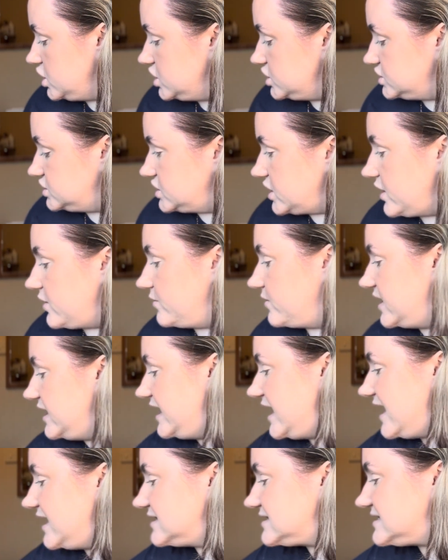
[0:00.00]
So
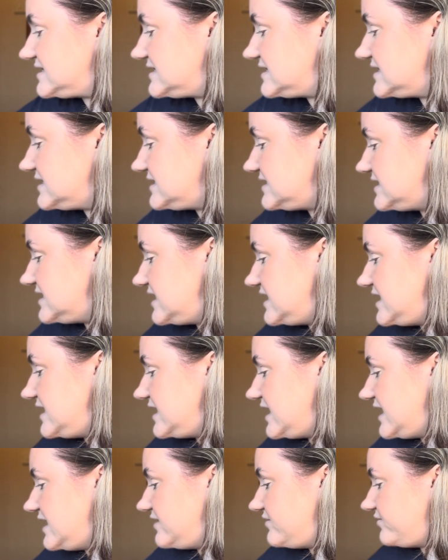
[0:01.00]
let's
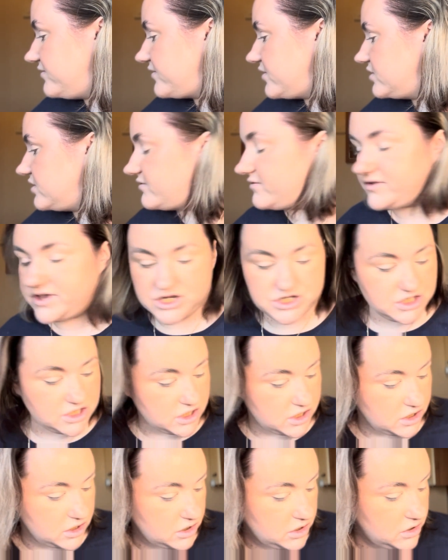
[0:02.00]
see if the
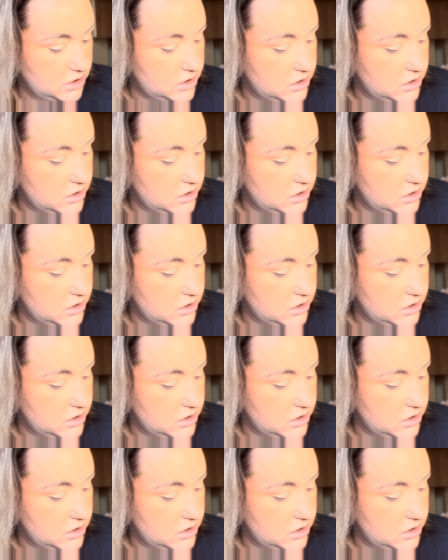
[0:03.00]
vision